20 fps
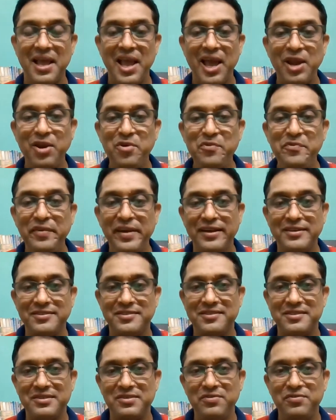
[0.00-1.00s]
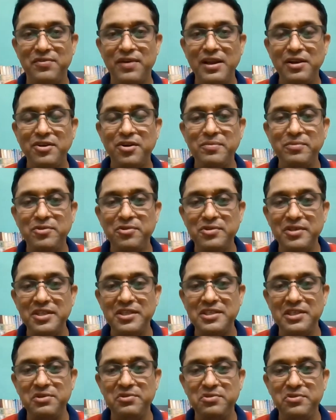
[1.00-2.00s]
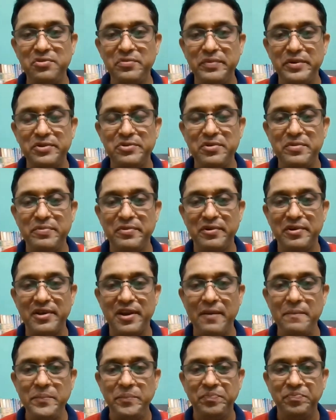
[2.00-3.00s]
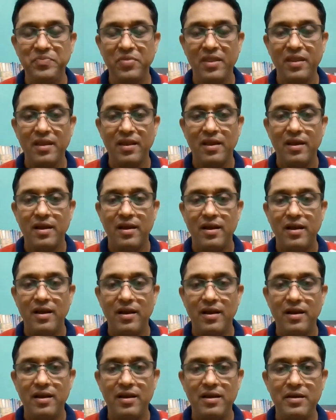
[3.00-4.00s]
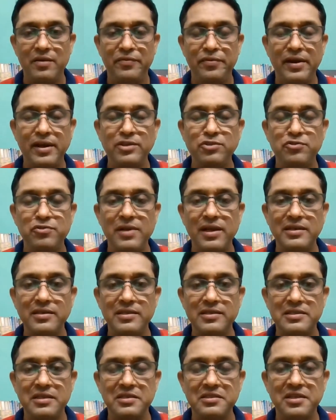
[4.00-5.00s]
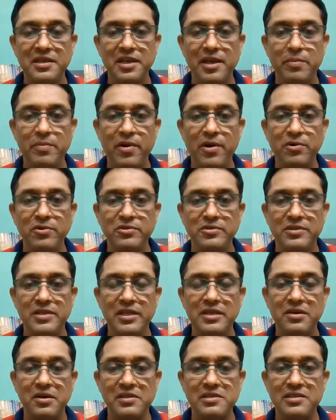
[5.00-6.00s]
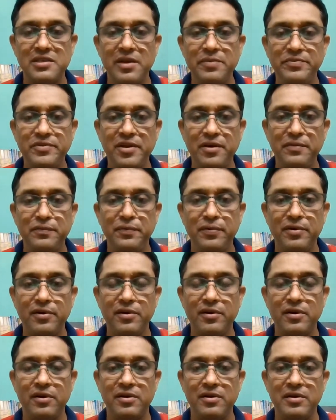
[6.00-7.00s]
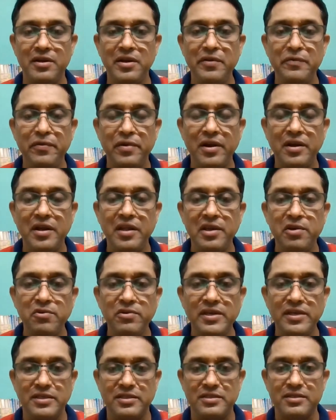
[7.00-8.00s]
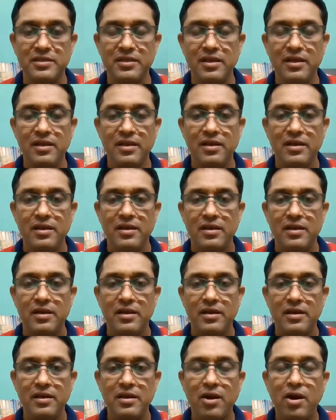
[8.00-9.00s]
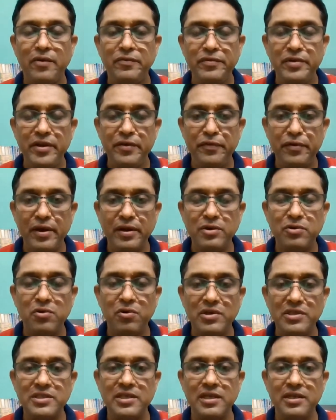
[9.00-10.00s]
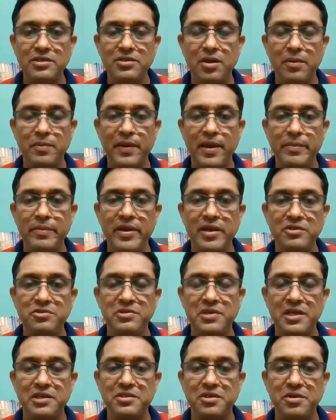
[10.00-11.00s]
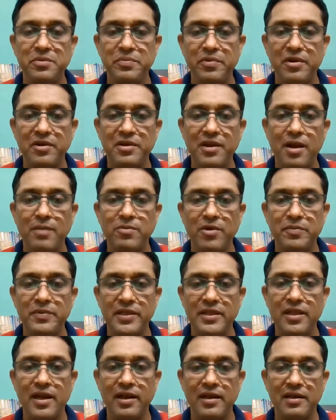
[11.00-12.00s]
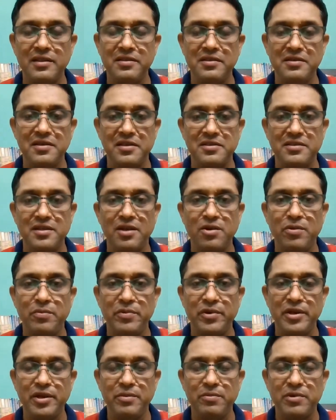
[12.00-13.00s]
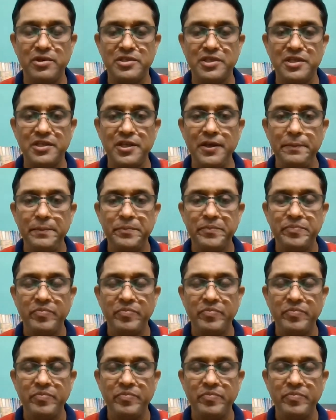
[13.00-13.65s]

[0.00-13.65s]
Hello friends, welcome to this YouTube video program. Friends, we are discussing about the concept of different units of different courses of MA Education program of Indira Gandhi National Open University.